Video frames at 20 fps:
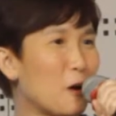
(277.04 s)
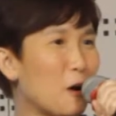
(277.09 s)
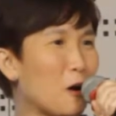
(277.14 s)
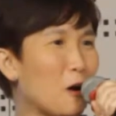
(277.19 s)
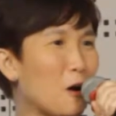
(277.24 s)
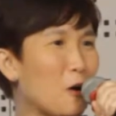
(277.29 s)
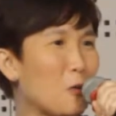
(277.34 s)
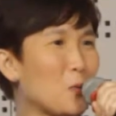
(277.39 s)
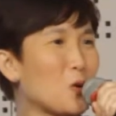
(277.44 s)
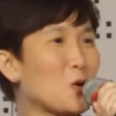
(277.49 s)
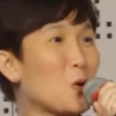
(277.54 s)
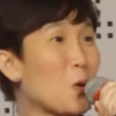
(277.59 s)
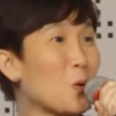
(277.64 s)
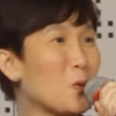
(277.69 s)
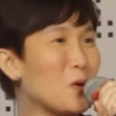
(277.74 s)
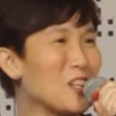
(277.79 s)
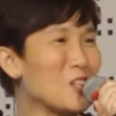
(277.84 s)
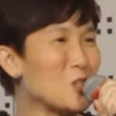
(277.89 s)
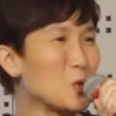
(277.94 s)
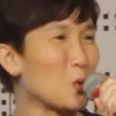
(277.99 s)
we
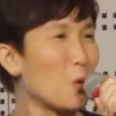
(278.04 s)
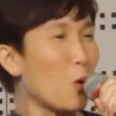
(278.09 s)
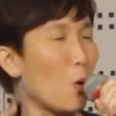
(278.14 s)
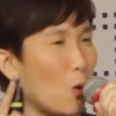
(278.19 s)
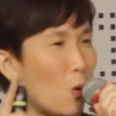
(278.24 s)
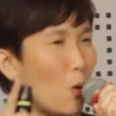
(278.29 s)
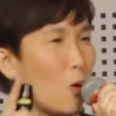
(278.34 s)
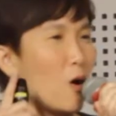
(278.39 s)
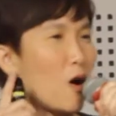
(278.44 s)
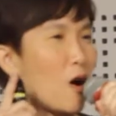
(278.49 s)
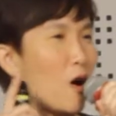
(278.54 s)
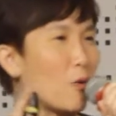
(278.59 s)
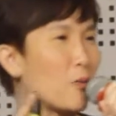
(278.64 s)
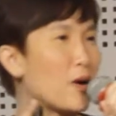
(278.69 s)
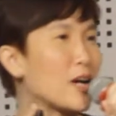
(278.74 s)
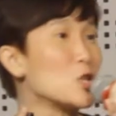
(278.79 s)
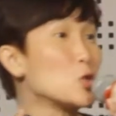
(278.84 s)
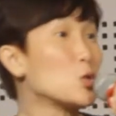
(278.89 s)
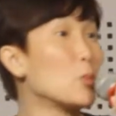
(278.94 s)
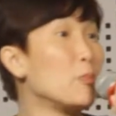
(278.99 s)
go into, all
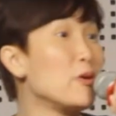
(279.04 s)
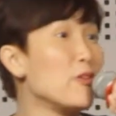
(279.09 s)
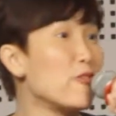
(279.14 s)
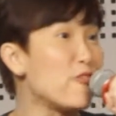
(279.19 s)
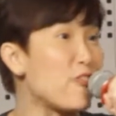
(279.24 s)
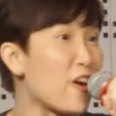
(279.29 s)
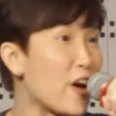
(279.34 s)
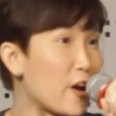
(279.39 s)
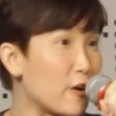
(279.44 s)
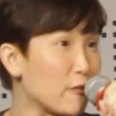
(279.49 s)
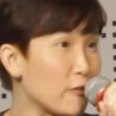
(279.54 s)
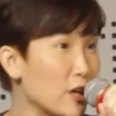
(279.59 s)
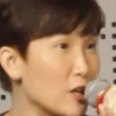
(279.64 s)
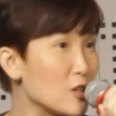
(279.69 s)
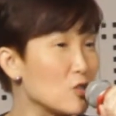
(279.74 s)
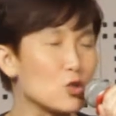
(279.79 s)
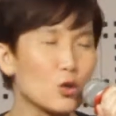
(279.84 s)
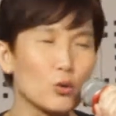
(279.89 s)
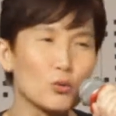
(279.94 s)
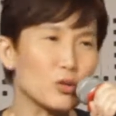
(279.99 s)
right, to be fair,
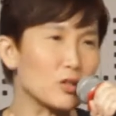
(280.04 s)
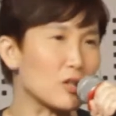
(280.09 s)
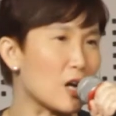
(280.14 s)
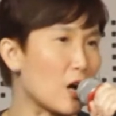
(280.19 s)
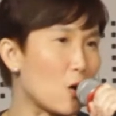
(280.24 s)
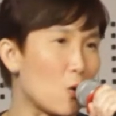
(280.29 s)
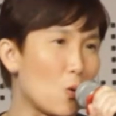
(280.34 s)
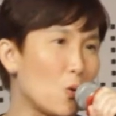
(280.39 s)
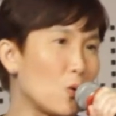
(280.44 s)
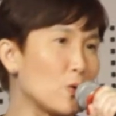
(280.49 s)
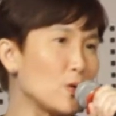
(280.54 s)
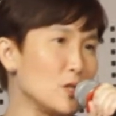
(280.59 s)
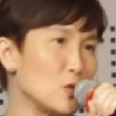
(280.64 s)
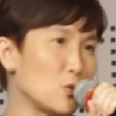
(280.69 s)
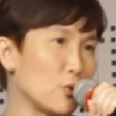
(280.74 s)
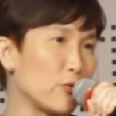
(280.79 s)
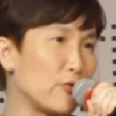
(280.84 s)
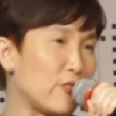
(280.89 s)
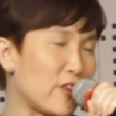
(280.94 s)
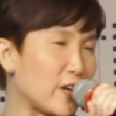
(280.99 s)
right? Children are all
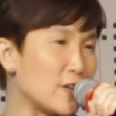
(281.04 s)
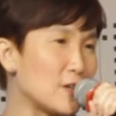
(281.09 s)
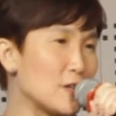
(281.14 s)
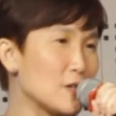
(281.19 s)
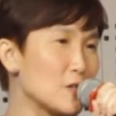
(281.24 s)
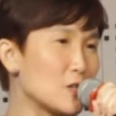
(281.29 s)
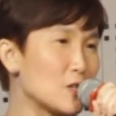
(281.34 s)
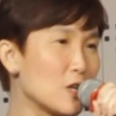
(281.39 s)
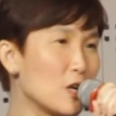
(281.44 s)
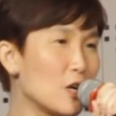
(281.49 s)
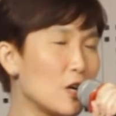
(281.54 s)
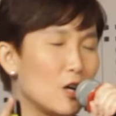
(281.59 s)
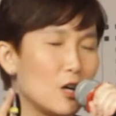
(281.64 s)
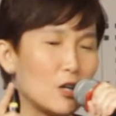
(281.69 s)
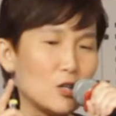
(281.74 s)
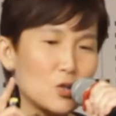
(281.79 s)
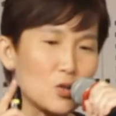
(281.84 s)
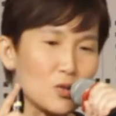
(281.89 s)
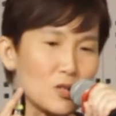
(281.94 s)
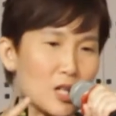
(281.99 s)
into fairness.
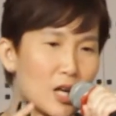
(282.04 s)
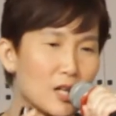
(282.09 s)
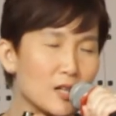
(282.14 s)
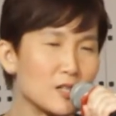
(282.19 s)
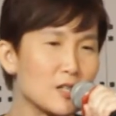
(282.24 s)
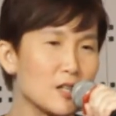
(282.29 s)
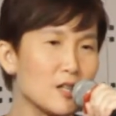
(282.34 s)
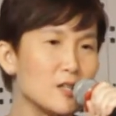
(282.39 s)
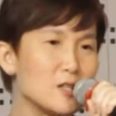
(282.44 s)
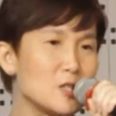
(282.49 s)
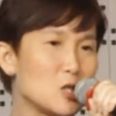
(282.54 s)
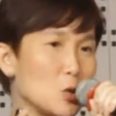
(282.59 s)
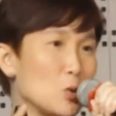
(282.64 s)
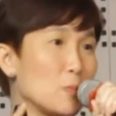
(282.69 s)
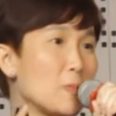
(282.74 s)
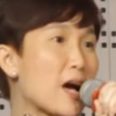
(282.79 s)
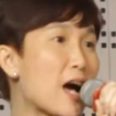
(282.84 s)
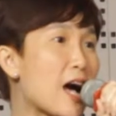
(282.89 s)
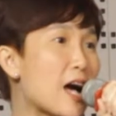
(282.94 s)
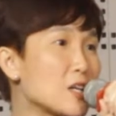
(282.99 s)
To take turns, you
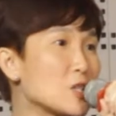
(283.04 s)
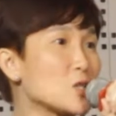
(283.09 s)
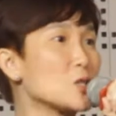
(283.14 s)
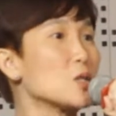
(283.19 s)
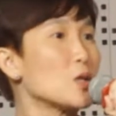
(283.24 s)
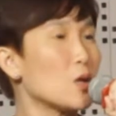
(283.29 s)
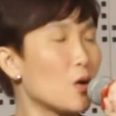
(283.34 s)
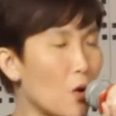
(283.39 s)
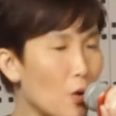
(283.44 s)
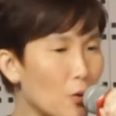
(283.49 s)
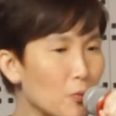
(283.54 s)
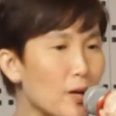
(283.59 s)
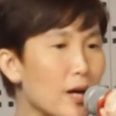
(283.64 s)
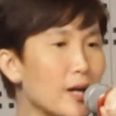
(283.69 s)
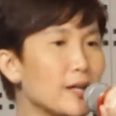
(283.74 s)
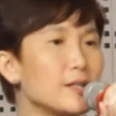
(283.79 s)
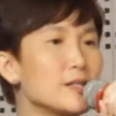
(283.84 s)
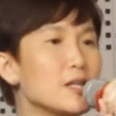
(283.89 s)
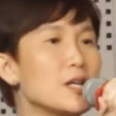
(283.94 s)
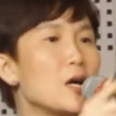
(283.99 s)
may ask, all
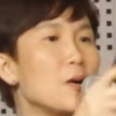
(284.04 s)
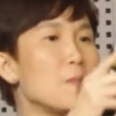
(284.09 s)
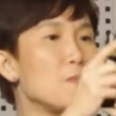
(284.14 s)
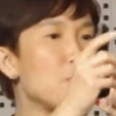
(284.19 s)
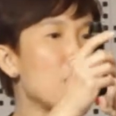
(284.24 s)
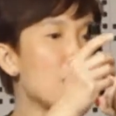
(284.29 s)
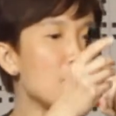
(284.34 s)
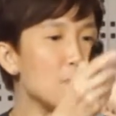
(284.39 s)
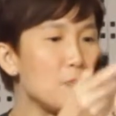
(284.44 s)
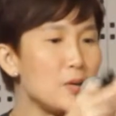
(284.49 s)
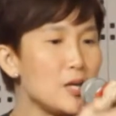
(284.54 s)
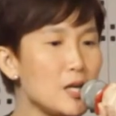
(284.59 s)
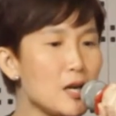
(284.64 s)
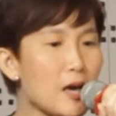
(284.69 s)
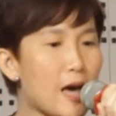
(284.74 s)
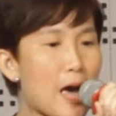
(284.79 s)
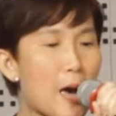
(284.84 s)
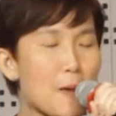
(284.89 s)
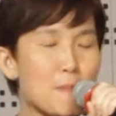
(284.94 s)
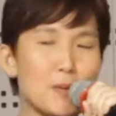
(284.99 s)
right,
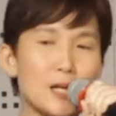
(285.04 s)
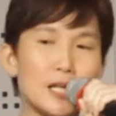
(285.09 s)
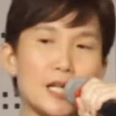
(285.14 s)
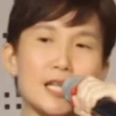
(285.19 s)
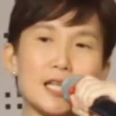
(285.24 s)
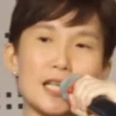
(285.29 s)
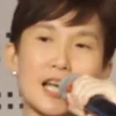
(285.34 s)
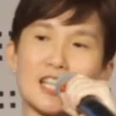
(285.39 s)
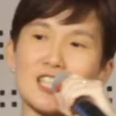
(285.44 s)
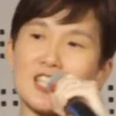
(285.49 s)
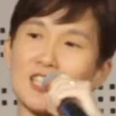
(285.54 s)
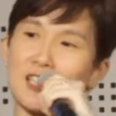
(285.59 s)
maybe Emily can